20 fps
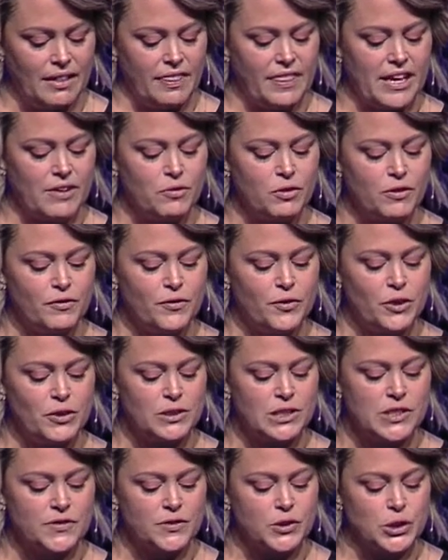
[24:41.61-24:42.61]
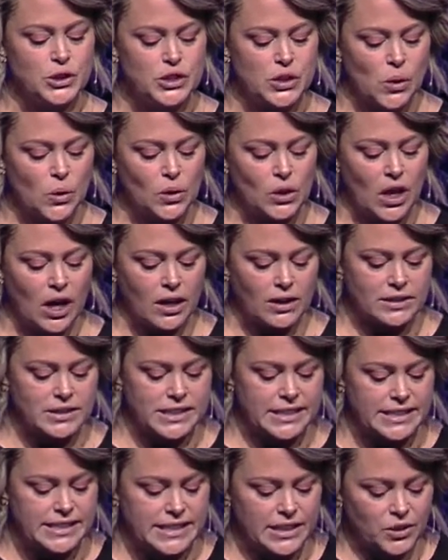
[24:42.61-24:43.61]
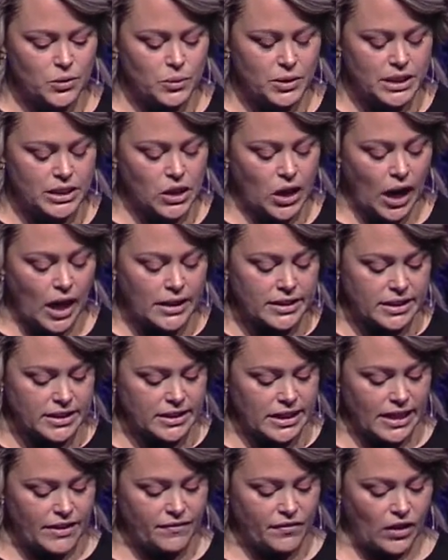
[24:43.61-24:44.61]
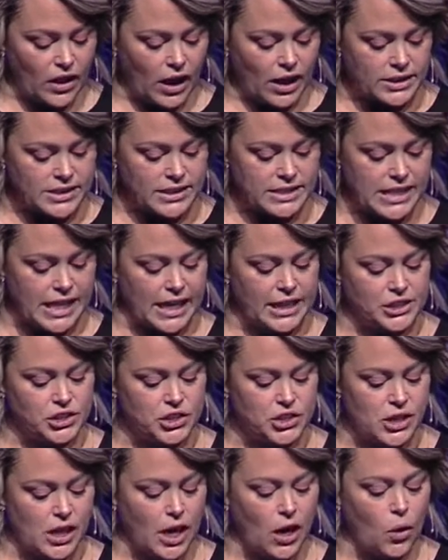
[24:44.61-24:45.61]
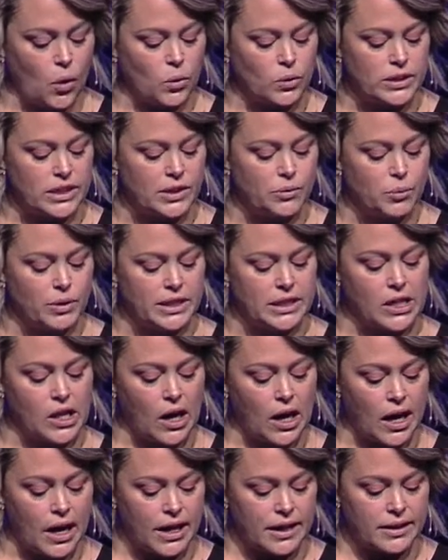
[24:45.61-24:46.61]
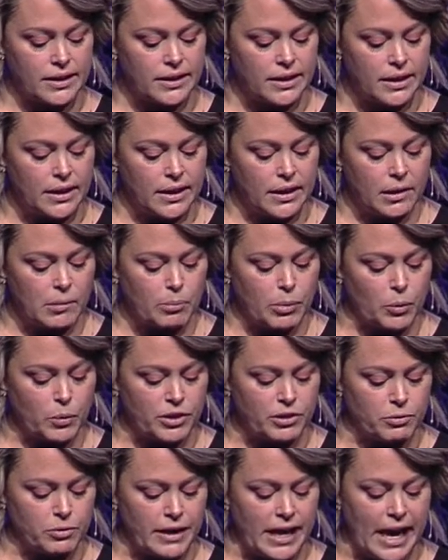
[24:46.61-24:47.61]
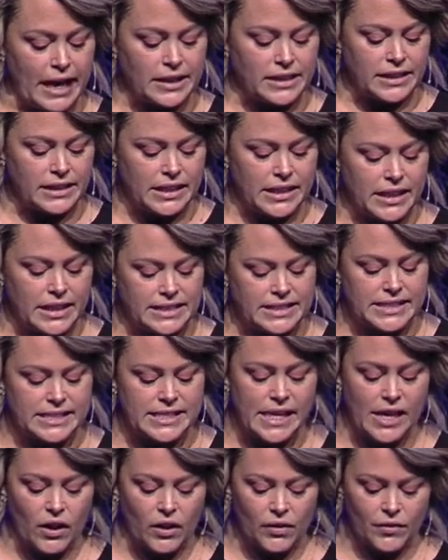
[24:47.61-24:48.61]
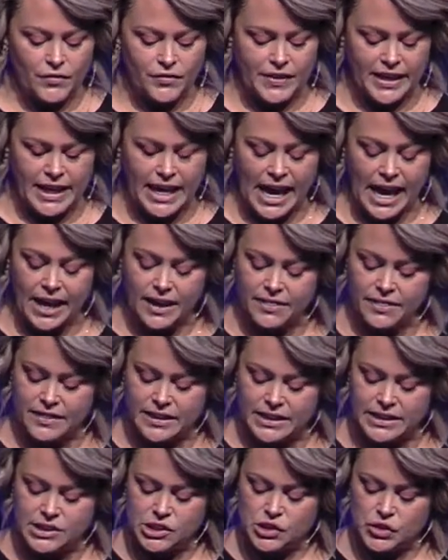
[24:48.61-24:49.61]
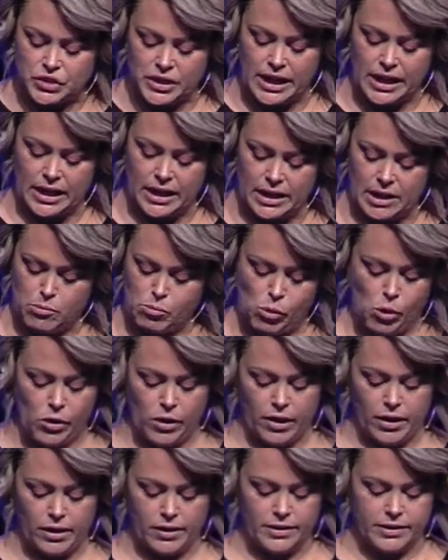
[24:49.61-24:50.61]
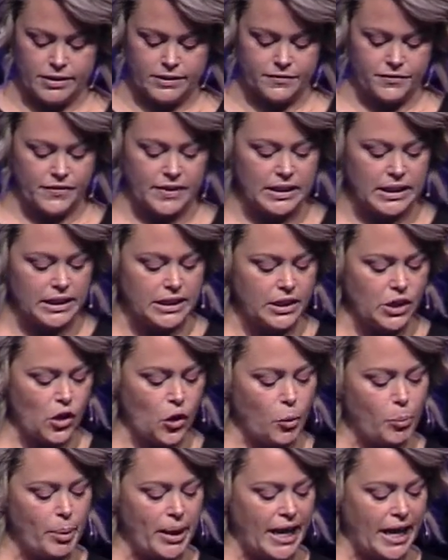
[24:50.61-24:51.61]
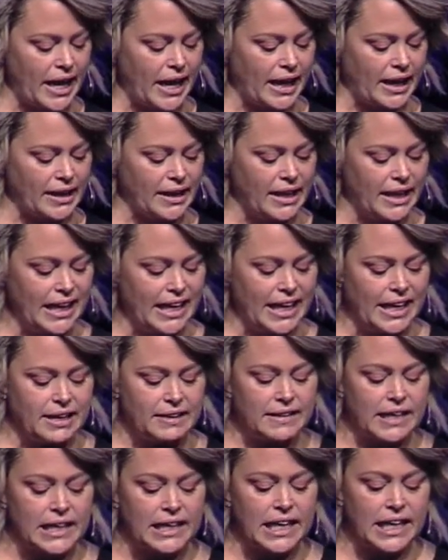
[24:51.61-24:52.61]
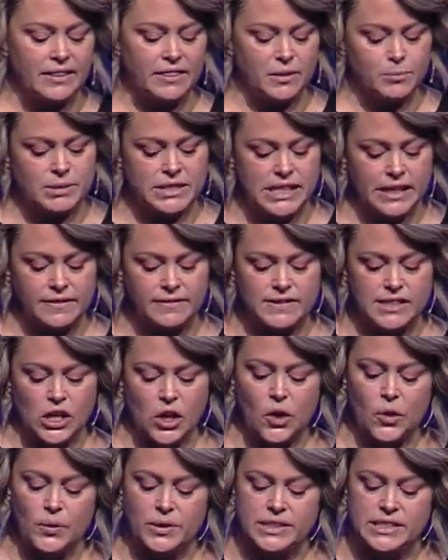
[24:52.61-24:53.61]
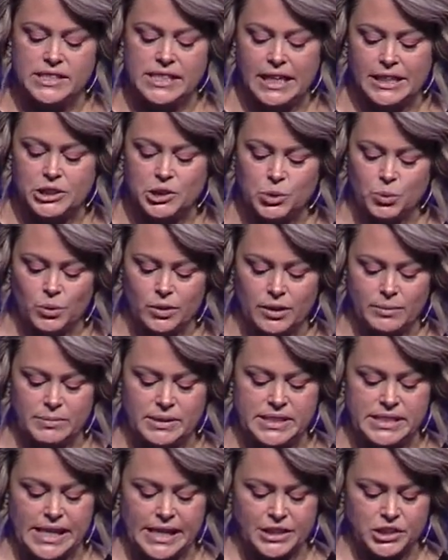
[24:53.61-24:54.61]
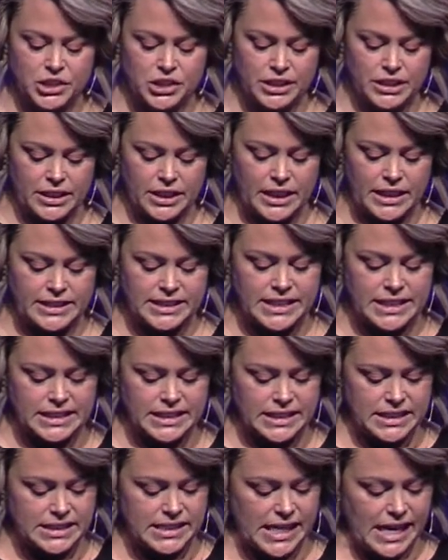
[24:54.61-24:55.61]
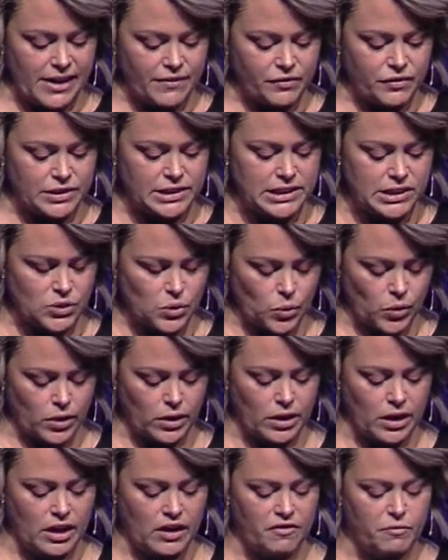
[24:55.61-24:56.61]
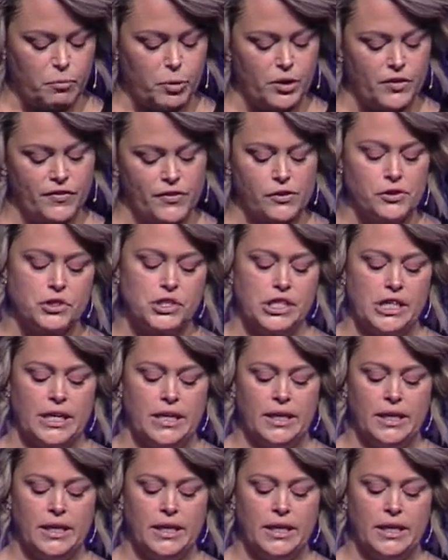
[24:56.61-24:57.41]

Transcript: They've refused for so long to deal with God that they've lost touch, not only with God, but with reality itself. They can't think straight anymore. Feeling no pain, they let themselves go in sexual obsession, addicted to every sort of perversion.